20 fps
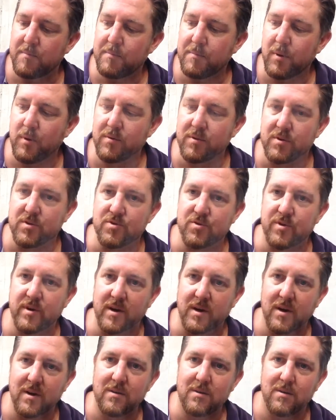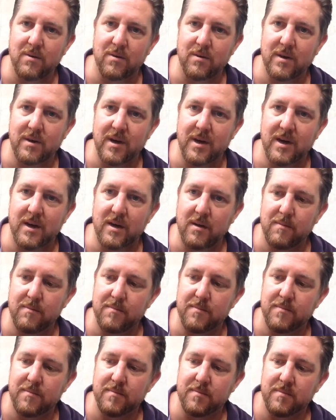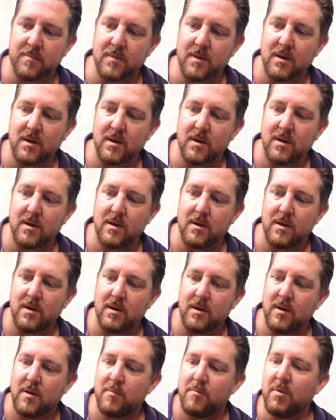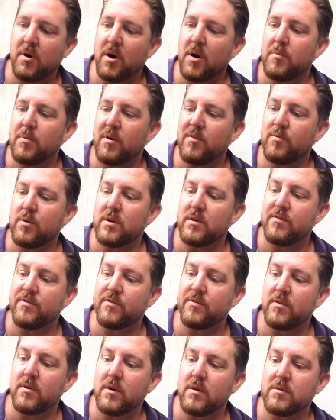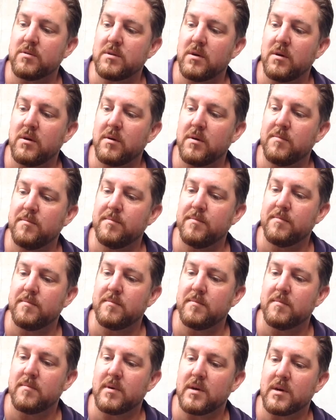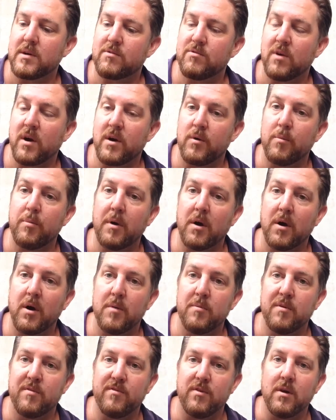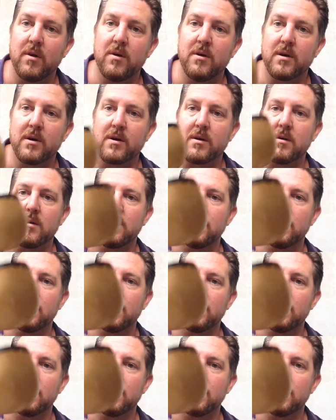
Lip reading: pull the trigger on a pipe I've wanted for a long time, a grail pipe if you like.